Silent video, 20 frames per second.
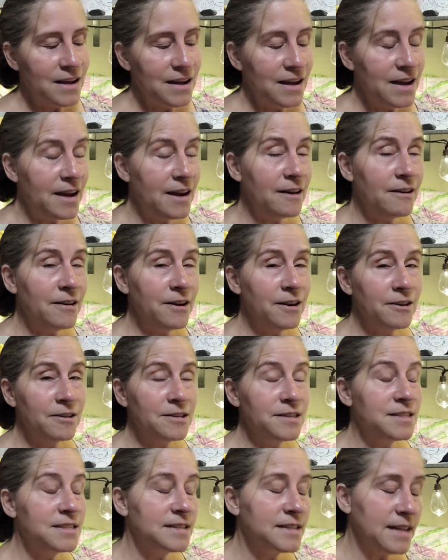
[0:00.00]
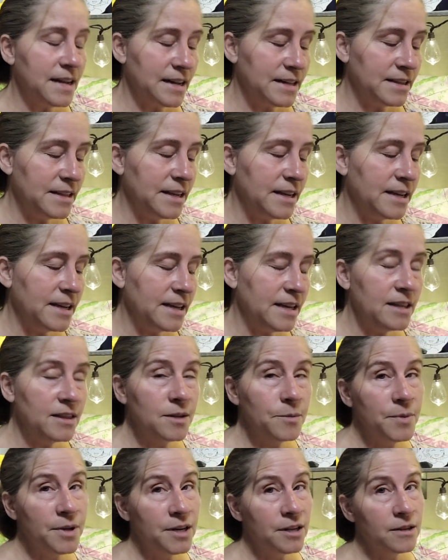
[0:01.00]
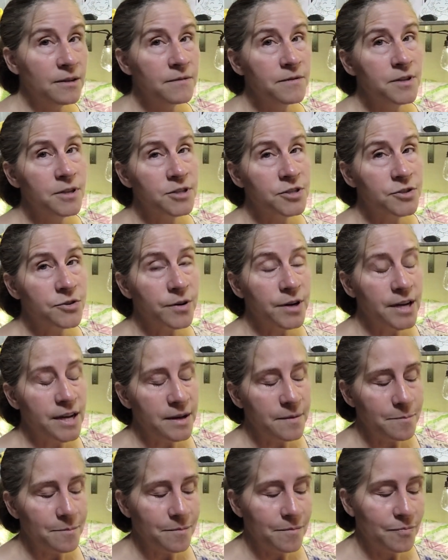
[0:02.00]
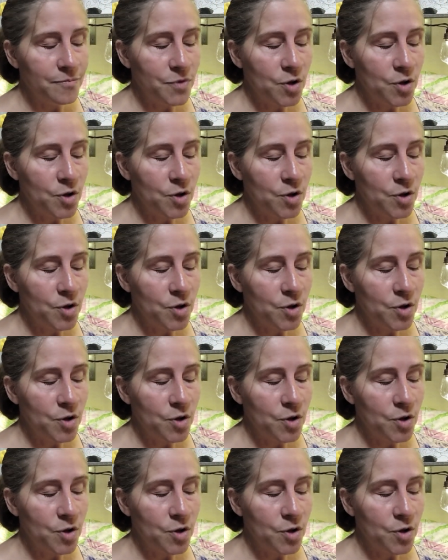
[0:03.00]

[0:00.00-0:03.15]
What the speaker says: Harrier is standing in the middle of the stream,